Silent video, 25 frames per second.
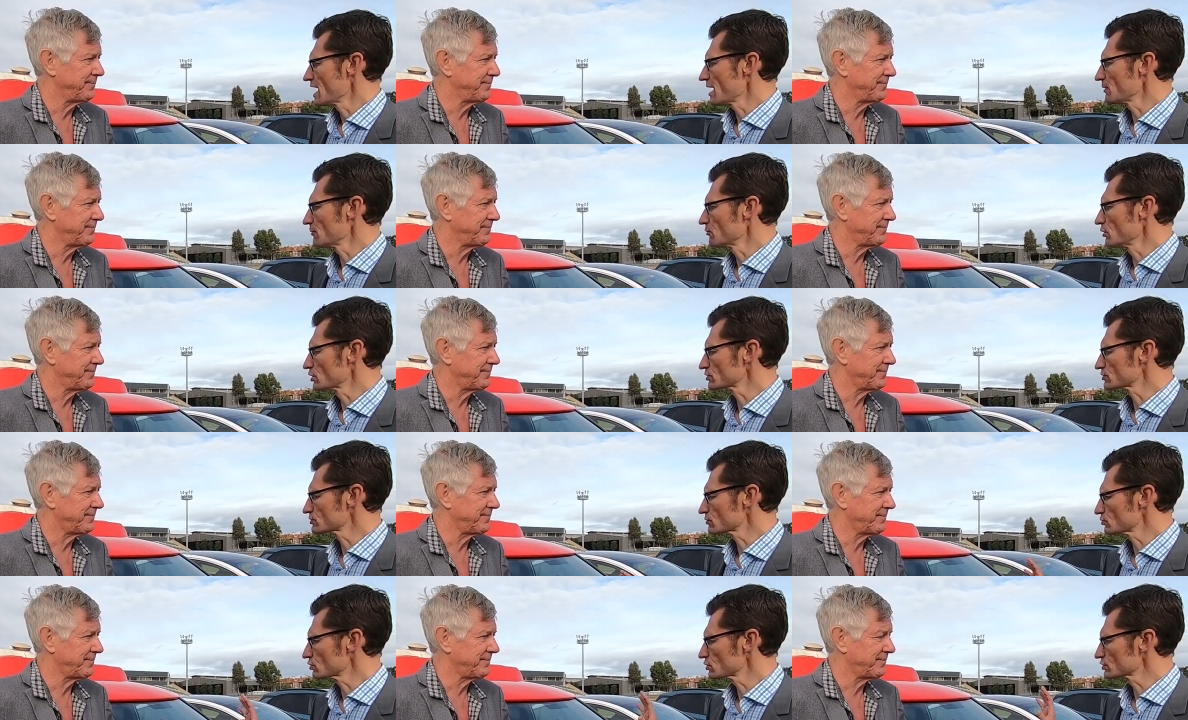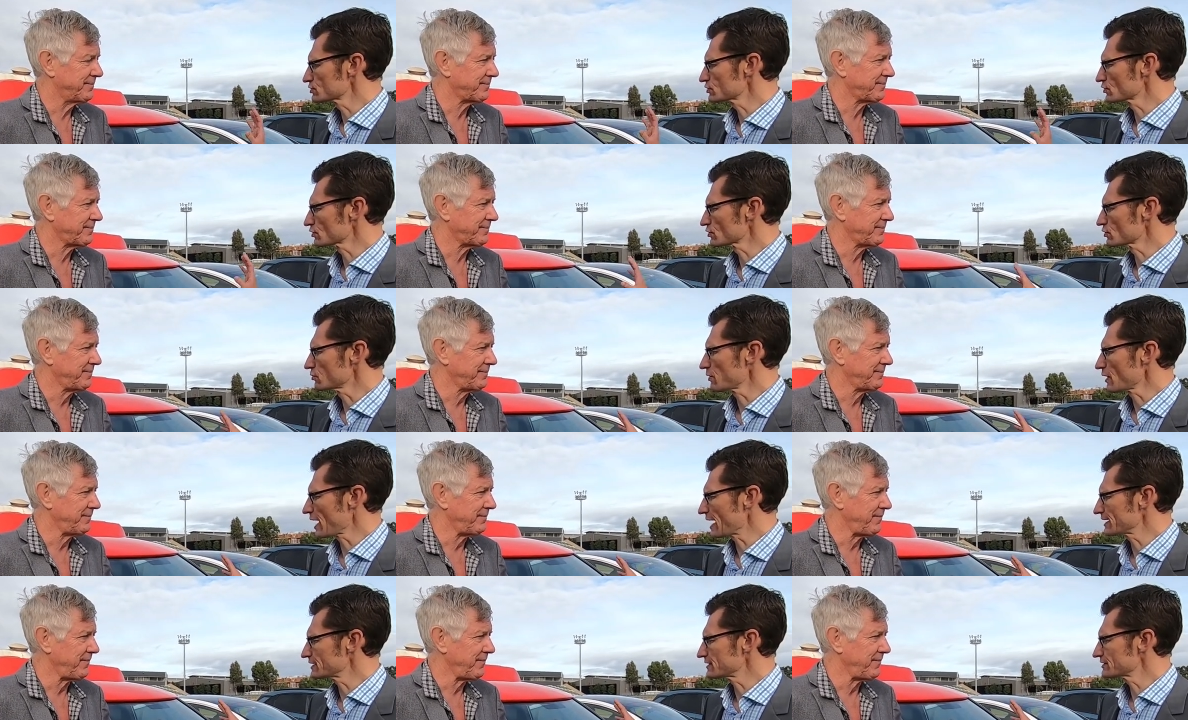Speaker 1: And what, what sort
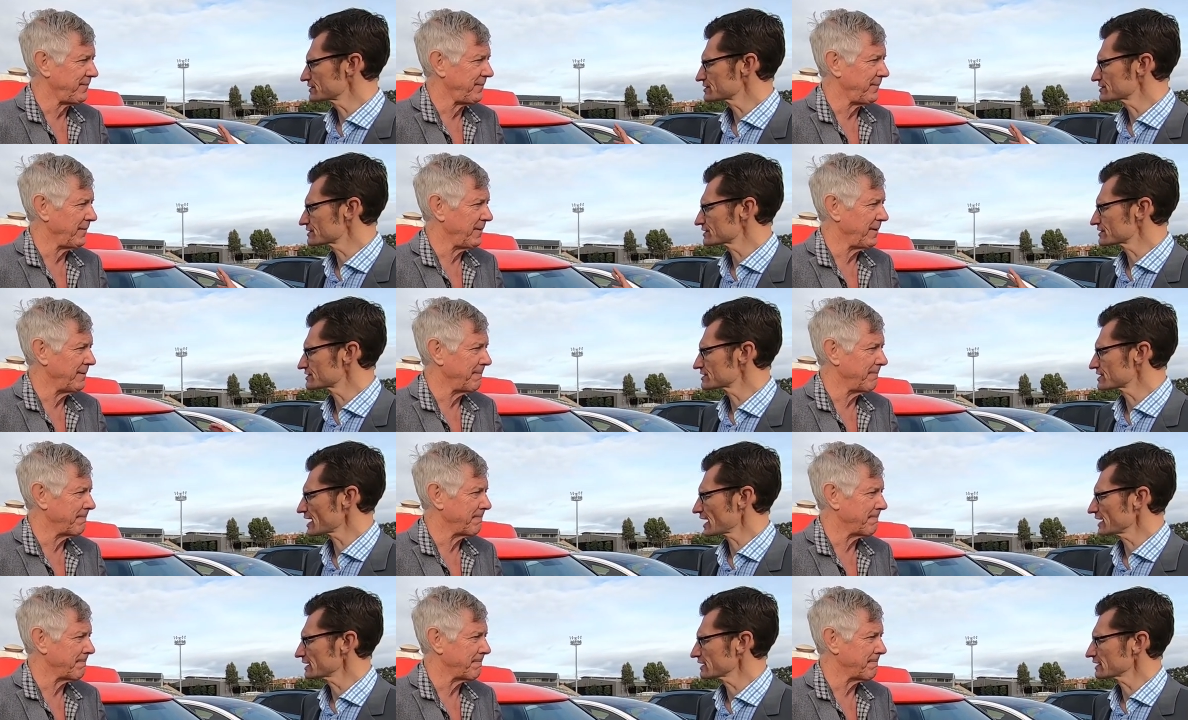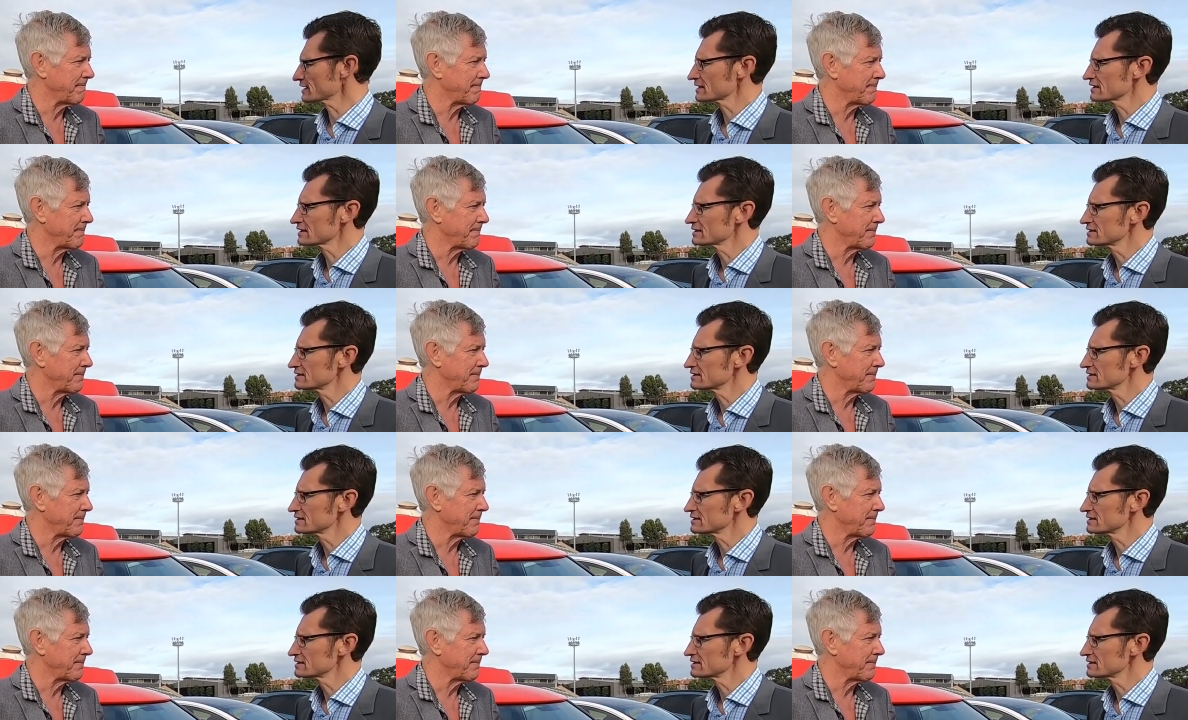of weight does it take?